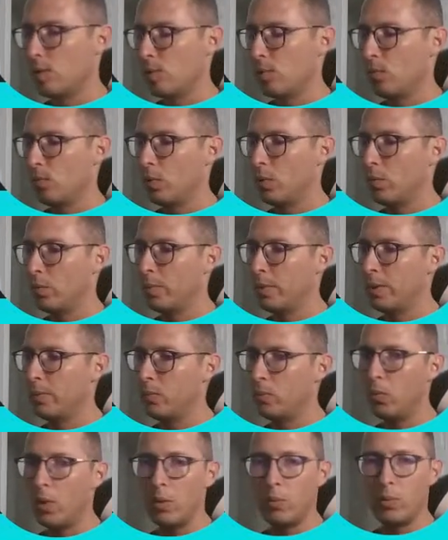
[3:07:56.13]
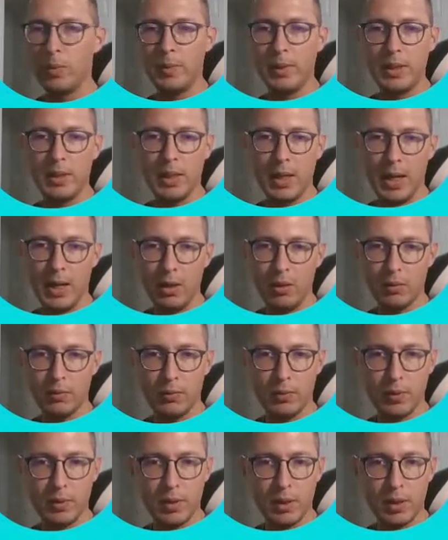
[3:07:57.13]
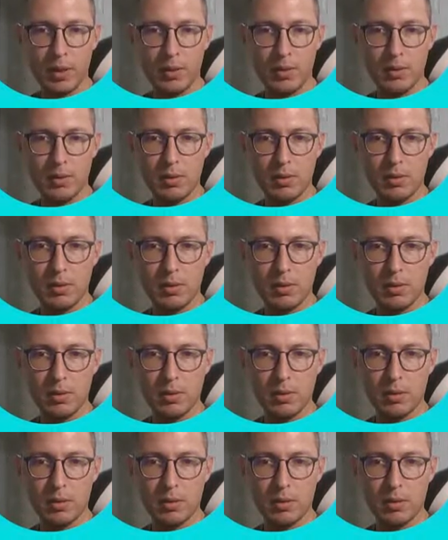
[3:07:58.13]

what would be the icon for this?